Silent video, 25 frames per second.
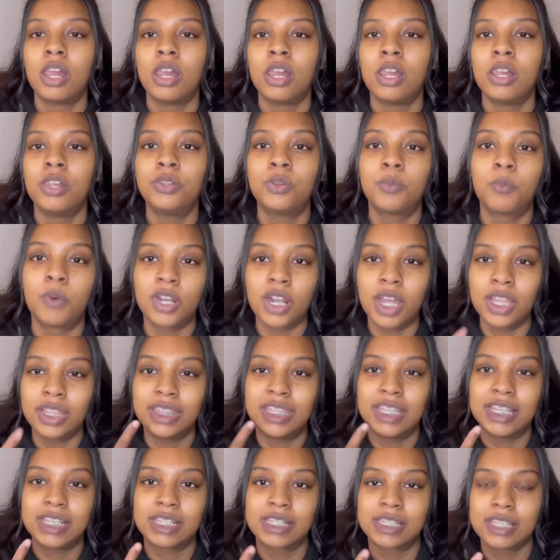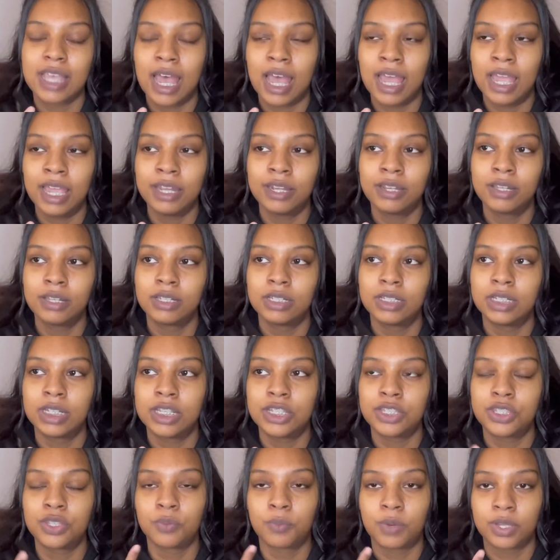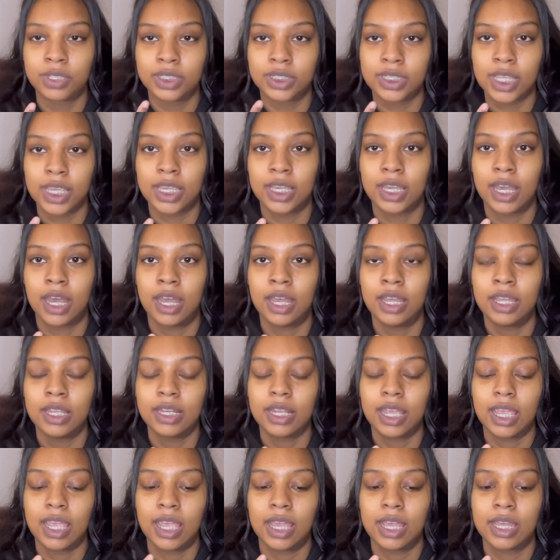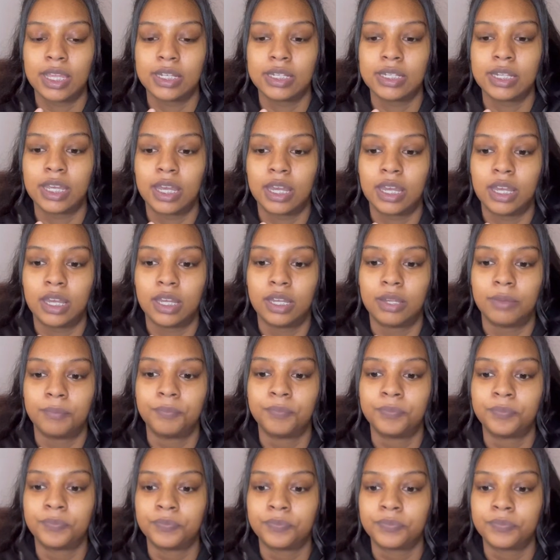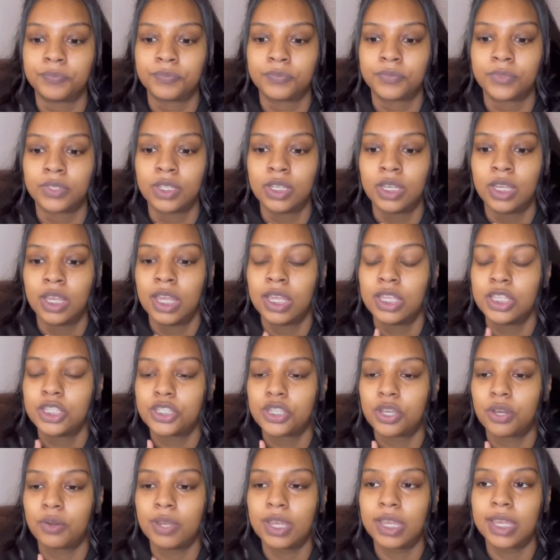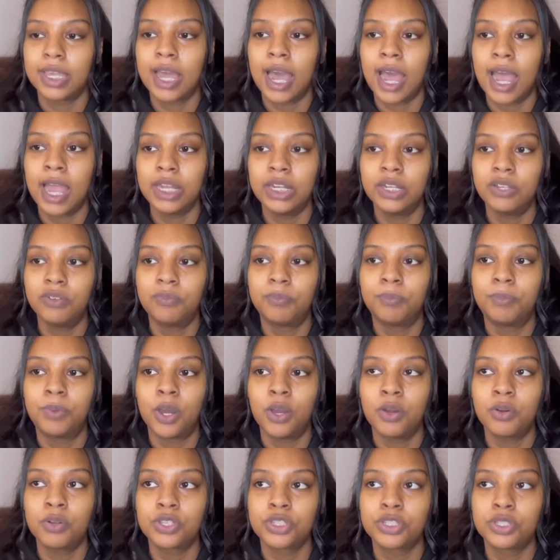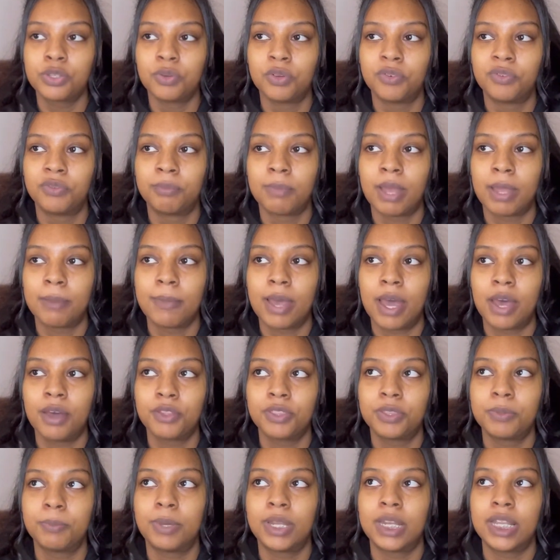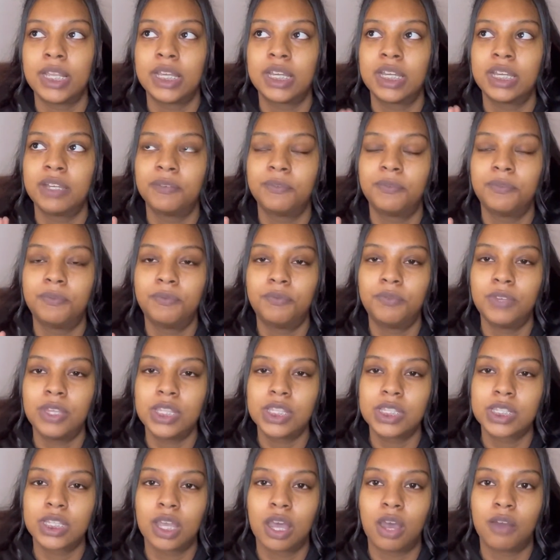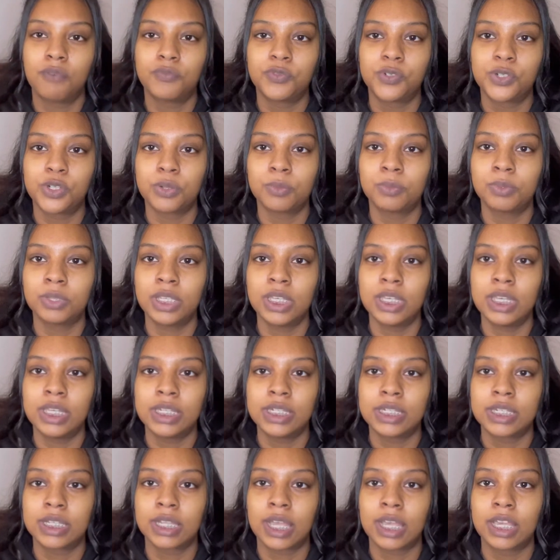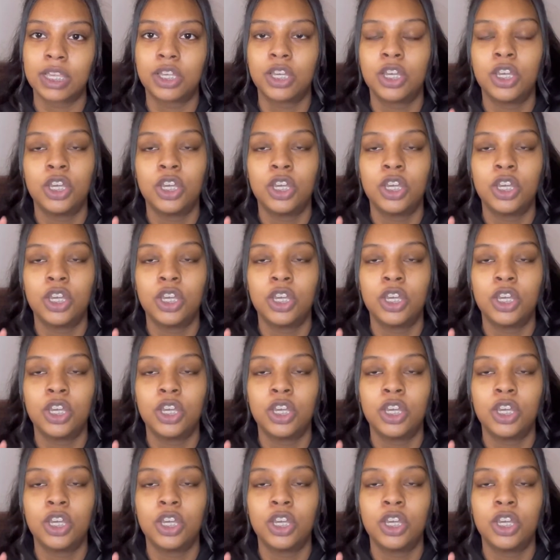The one on this side is the one that they cut, and so it kind of pokes the roof of my mouth, but it fits comfortably into like